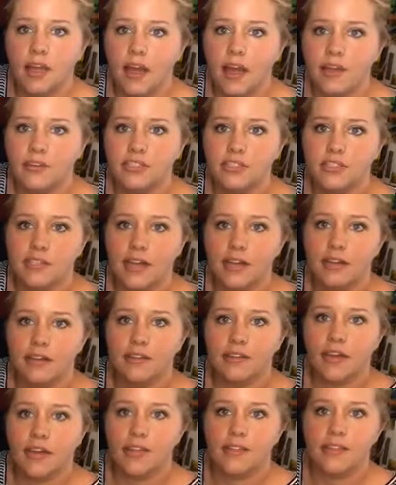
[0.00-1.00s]
I just kind
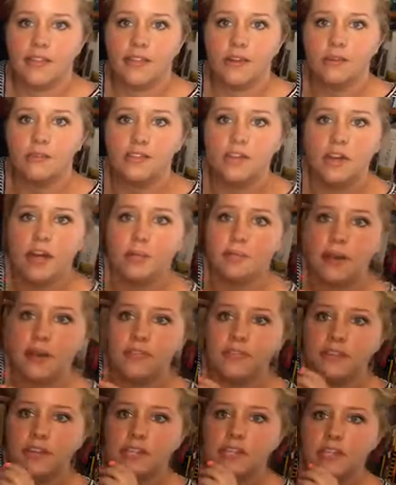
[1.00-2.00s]
of, and those are not
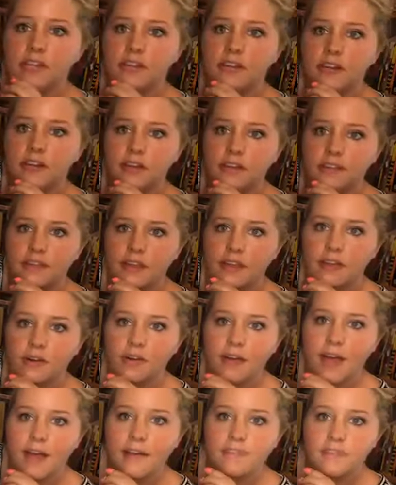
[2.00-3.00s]
perfect either. They
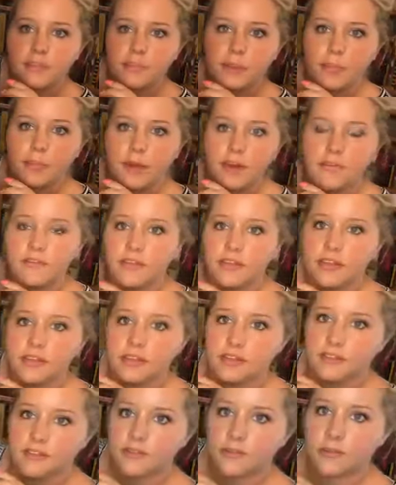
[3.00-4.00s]
don't have to be perfect
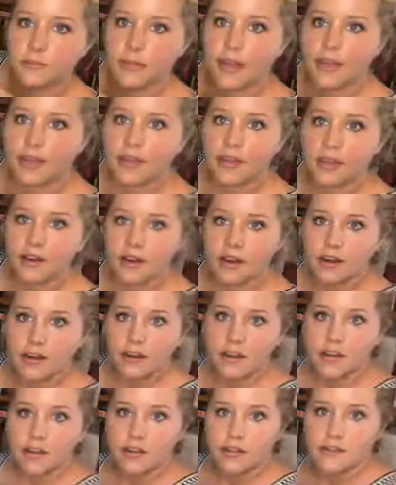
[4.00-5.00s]
because from back here,
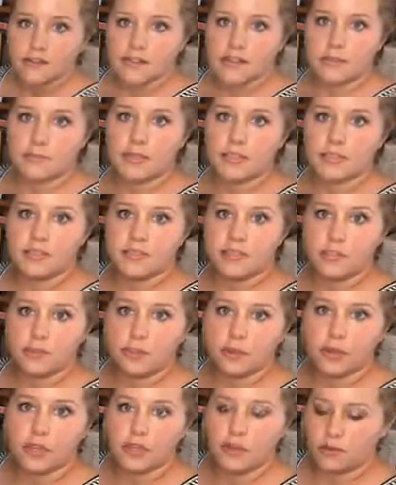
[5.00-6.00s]
it's going to be
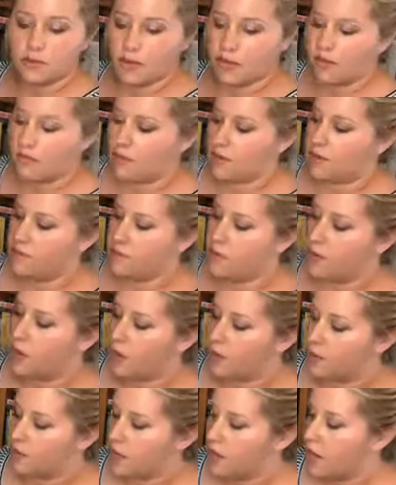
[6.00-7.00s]
super cute even if you
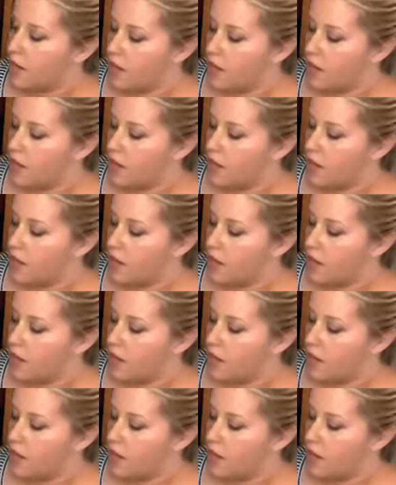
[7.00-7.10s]
don't.